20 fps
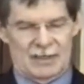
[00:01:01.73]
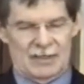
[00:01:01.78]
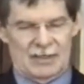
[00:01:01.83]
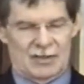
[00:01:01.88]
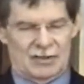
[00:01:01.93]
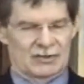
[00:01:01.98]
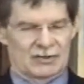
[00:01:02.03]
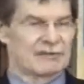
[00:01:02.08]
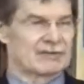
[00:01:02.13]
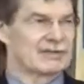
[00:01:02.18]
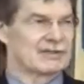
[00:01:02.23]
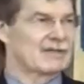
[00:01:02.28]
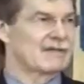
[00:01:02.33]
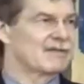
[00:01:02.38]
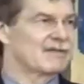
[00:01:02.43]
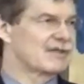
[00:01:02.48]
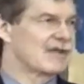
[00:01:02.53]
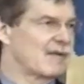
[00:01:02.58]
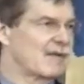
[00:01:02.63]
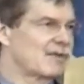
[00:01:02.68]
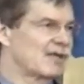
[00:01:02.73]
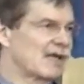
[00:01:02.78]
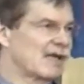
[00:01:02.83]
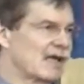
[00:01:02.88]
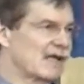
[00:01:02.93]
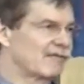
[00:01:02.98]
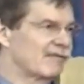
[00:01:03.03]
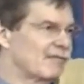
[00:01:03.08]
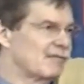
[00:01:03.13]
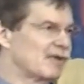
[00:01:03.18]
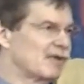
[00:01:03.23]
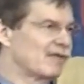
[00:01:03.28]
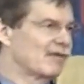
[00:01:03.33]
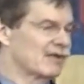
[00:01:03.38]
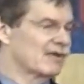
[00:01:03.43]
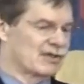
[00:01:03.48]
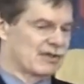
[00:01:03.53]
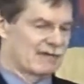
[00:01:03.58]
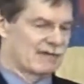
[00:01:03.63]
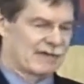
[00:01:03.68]
He also received his MBA from the
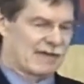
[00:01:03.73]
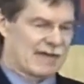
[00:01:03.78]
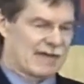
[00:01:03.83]
University of